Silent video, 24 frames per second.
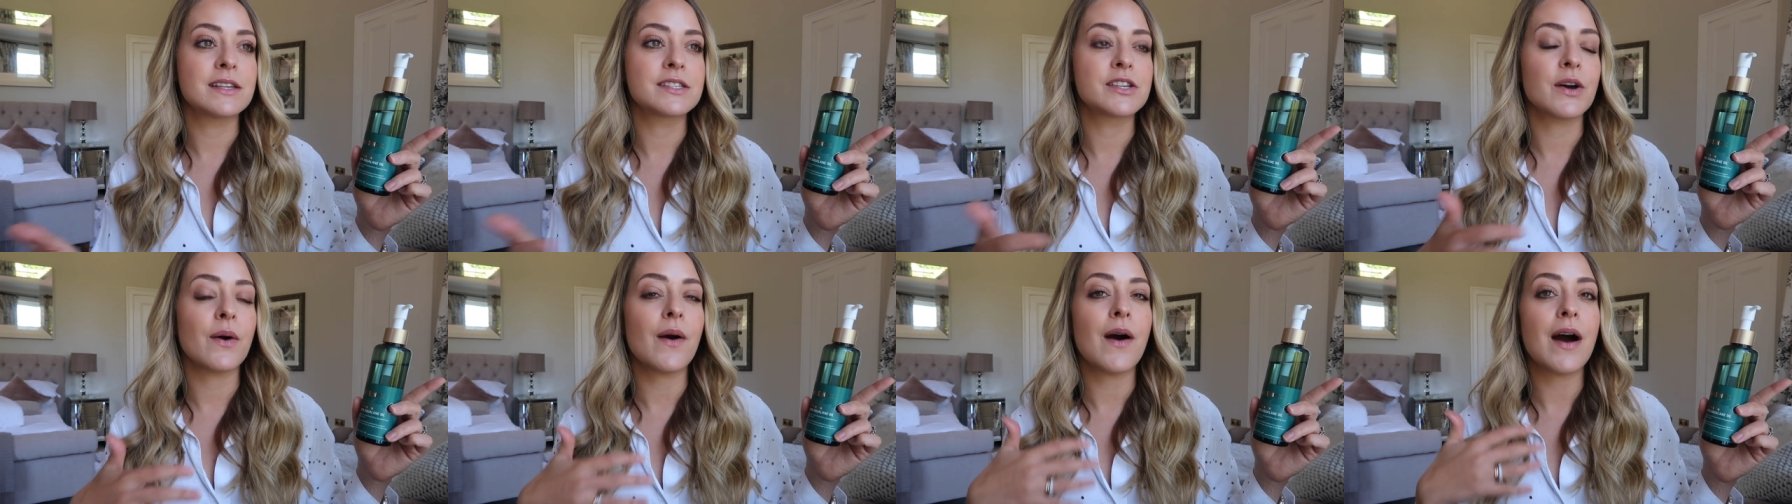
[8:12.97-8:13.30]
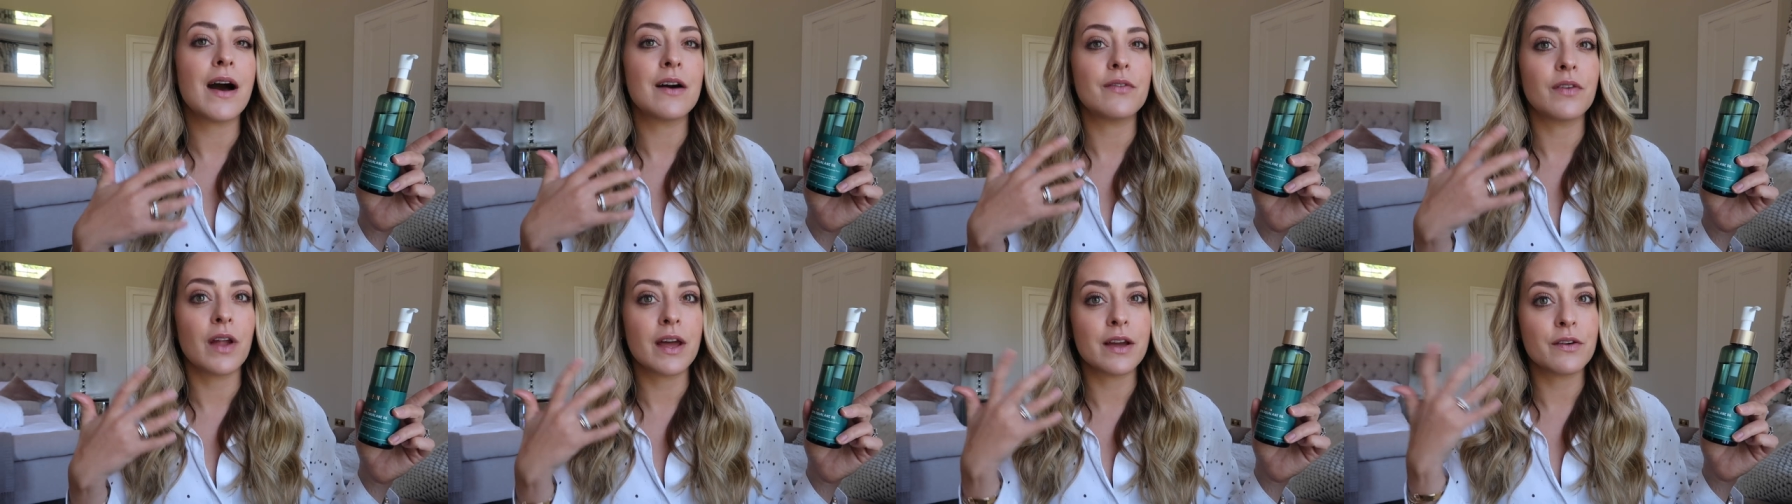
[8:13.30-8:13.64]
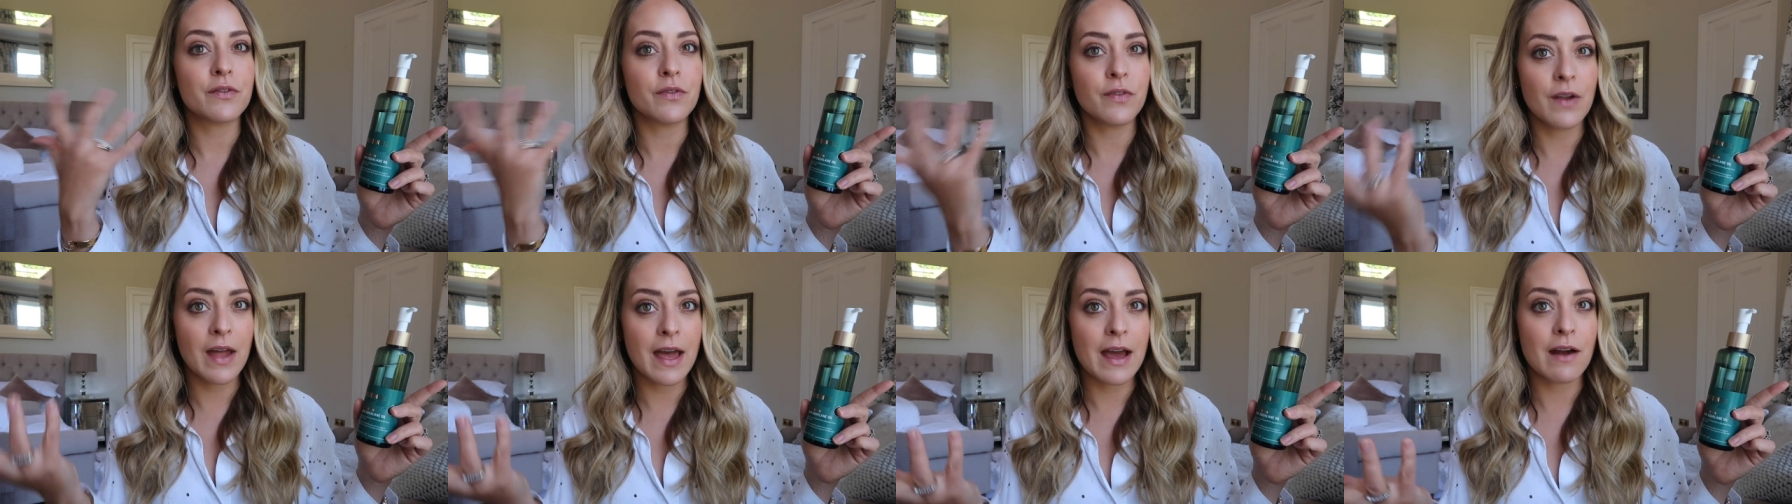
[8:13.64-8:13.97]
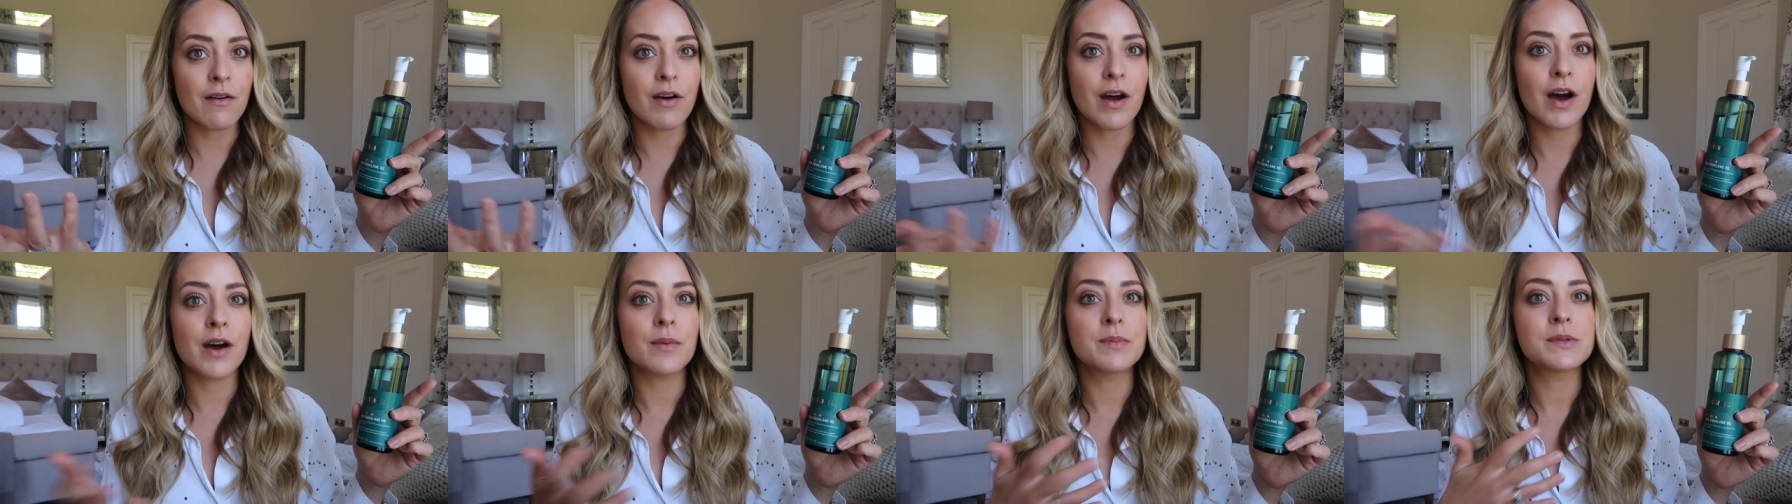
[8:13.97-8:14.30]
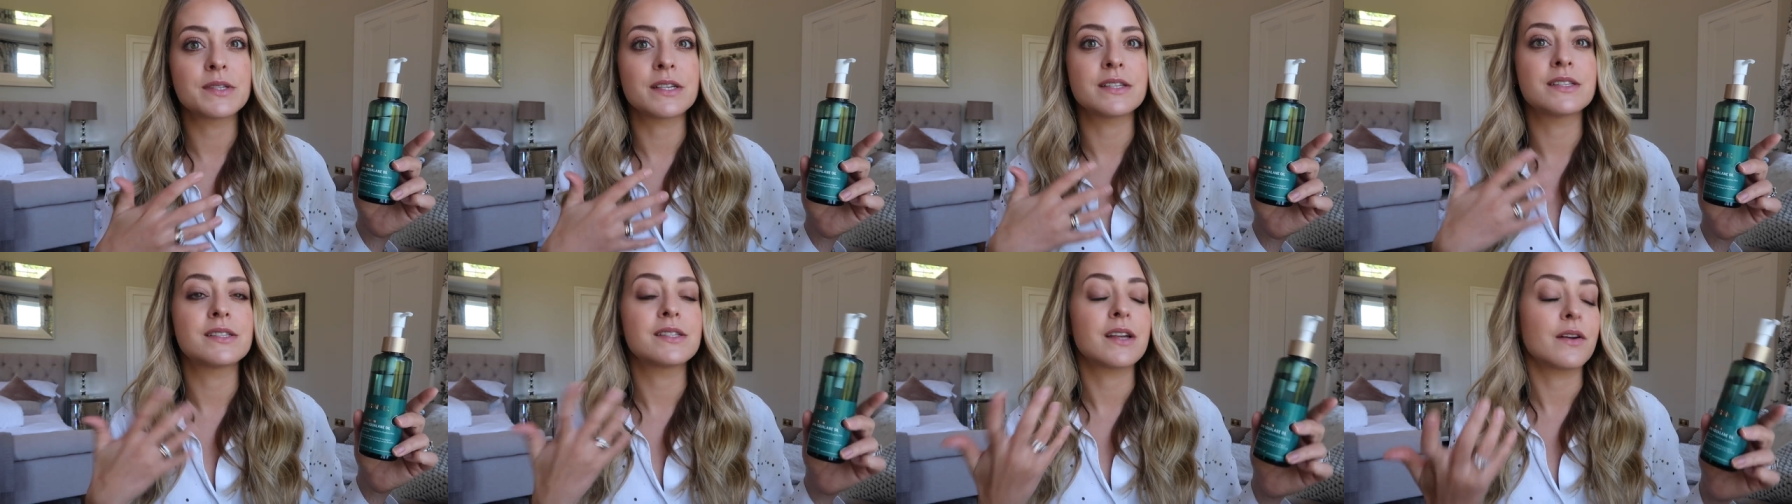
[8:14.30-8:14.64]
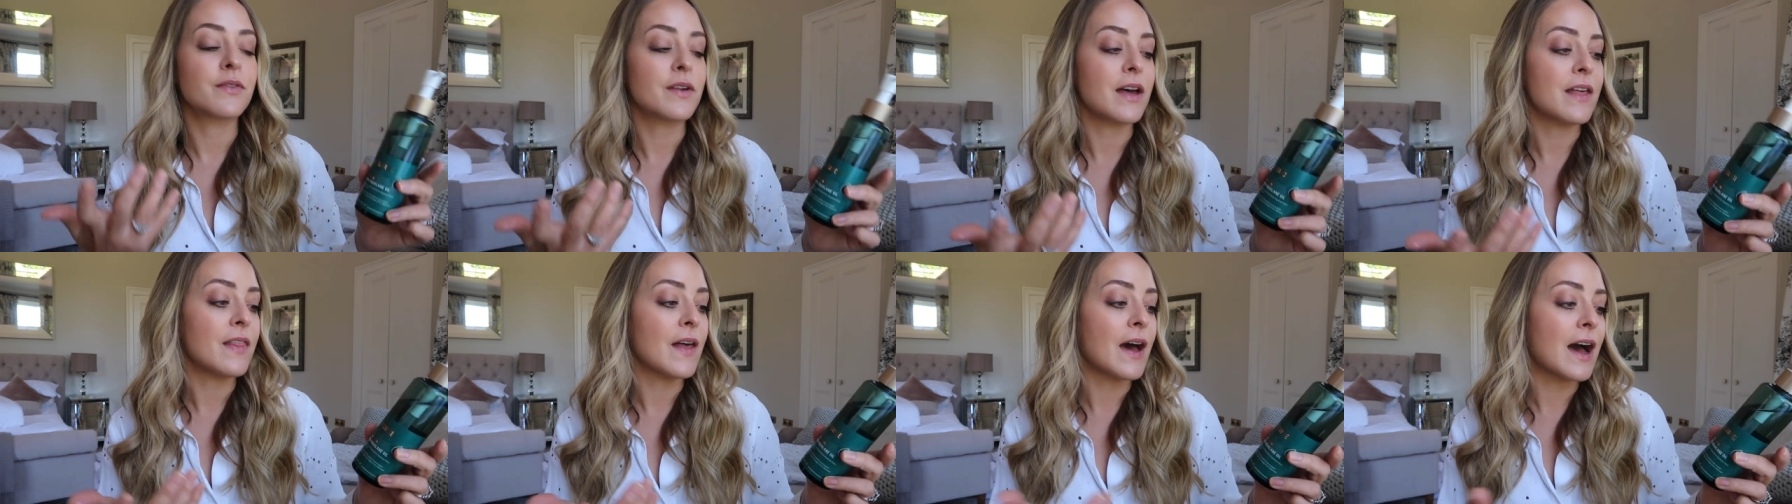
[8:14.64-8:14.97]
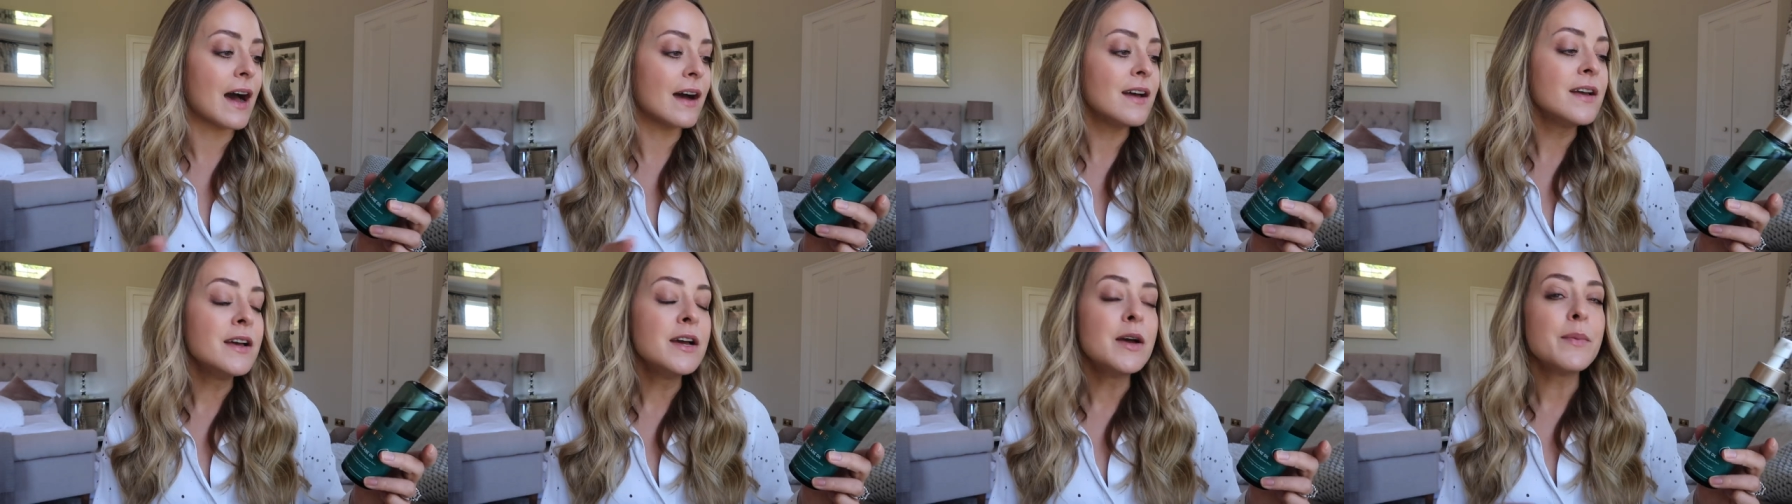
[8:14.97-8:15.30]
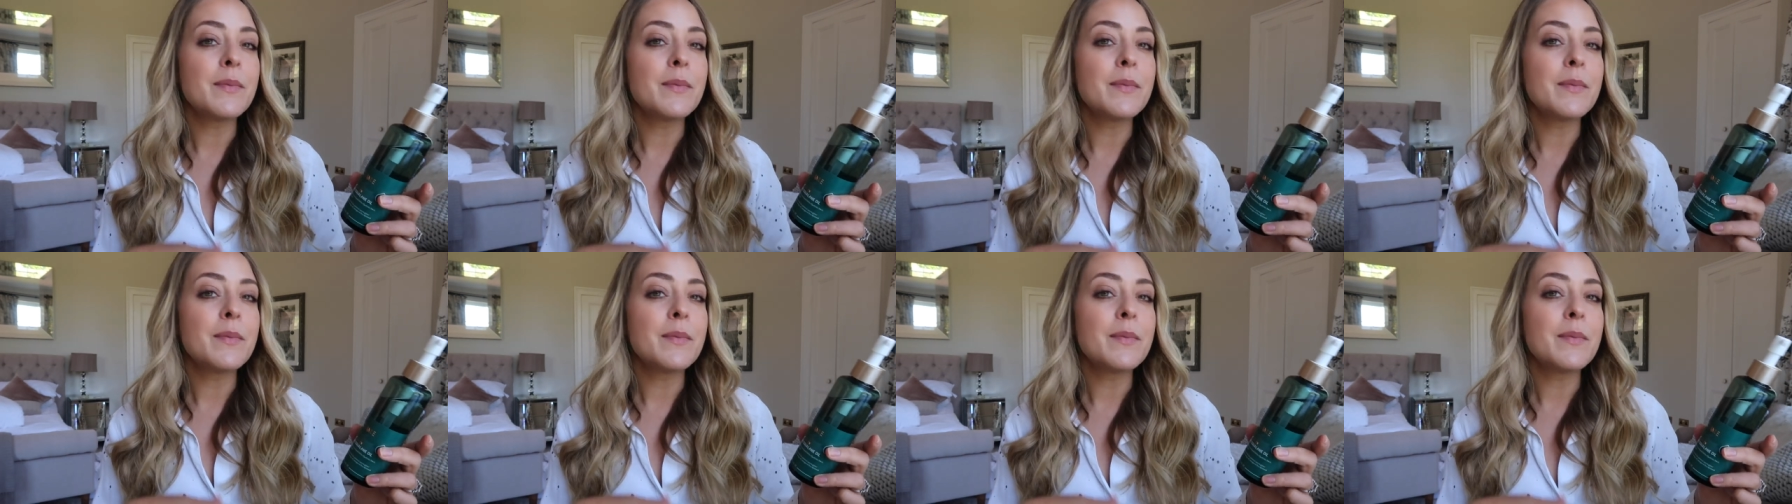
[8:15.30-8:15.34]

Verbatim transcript: so I'll have like flare-ups and stuff like that,